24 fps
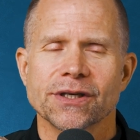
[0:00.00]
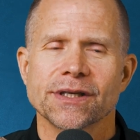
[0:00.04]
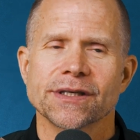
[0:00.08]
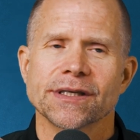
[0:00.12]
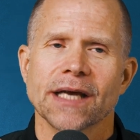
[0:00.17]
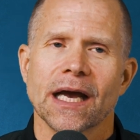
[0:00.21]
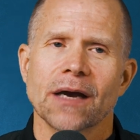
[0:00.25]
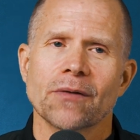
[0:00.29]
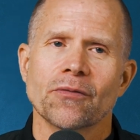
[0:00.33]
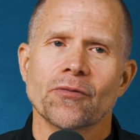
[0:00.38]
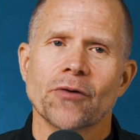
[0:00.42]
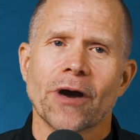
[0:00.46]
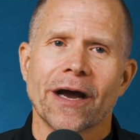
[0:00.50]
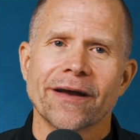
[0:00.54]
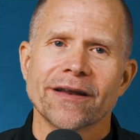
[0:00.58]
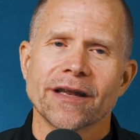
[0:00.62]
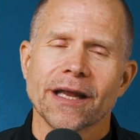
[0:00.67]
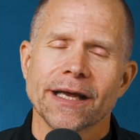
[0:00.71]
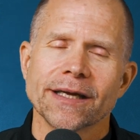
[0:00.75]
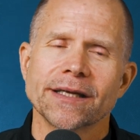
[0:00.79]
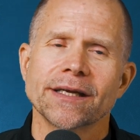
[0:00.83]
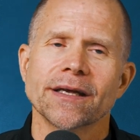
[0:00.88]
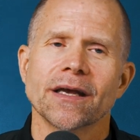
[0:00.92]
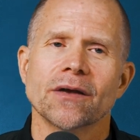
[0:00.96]
Because I'd
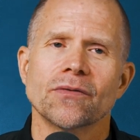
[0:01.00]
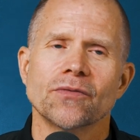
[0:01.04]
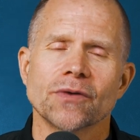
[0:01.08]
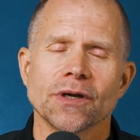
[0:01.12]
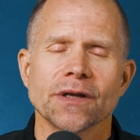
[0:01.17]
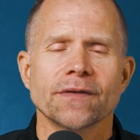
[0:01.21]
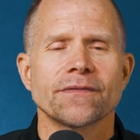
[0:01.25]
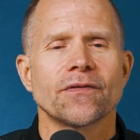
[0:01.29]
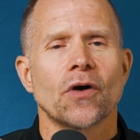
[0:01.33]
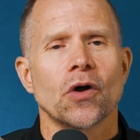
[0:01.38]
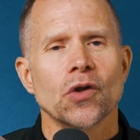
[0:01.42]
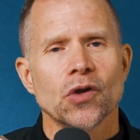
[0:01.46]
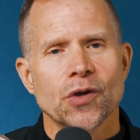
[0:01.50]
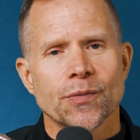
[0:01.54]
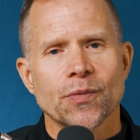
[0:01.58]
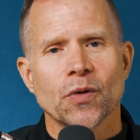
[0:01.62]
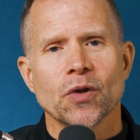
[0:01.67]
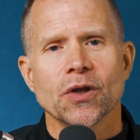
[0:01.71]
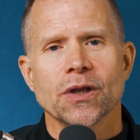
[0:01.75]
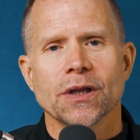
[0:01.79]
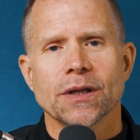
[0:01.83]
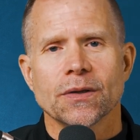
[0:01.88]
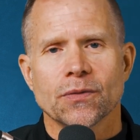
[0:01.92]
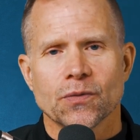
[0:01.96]
like to get really
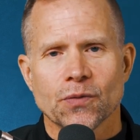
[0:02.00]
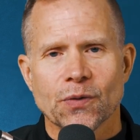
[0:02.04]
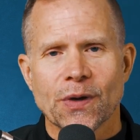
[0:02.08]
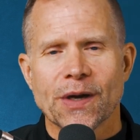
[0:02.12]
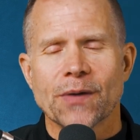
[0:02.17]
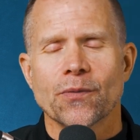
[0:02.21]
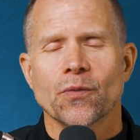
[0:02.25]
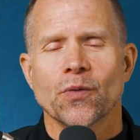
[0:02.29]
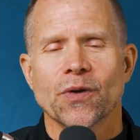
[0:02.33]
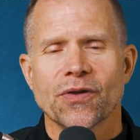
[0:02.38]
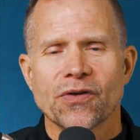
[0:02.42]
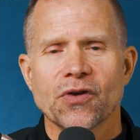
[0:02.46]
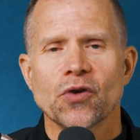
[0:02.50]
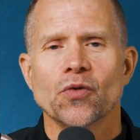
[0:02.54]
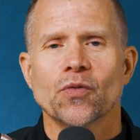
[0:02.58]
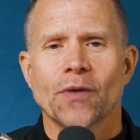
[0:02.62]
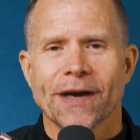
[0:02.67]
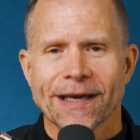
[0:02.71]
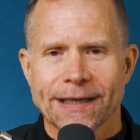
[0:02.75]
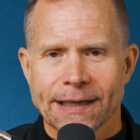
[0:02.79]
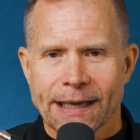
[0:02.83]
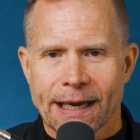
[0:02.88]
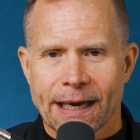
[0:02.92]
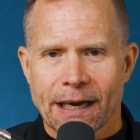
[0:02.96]
vulnerable with you
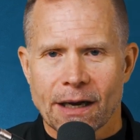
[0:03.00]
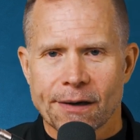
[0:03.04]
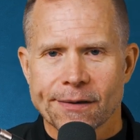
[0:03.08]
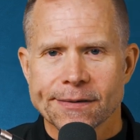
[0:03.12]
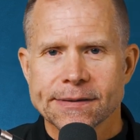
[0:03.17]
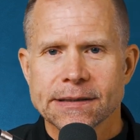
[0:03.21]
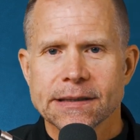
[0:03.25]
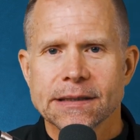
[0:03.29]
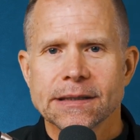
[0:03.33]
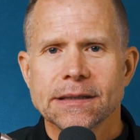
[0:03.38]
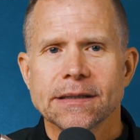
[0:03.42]
right now